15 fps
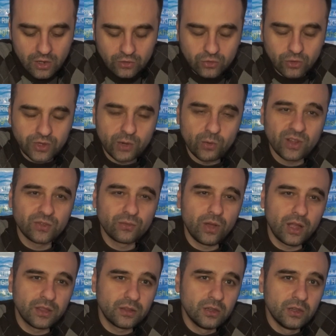So there was
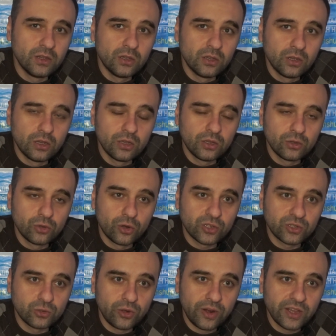one
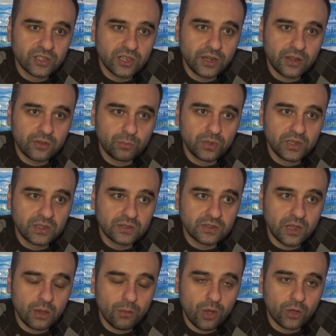EurasiaNet piece
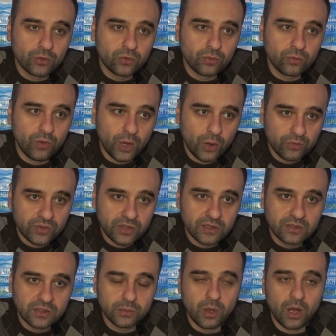about one of
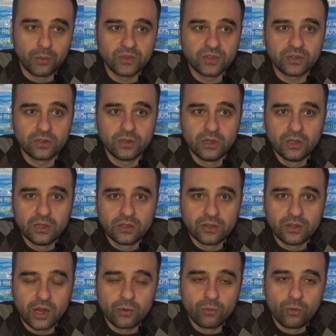these imams. There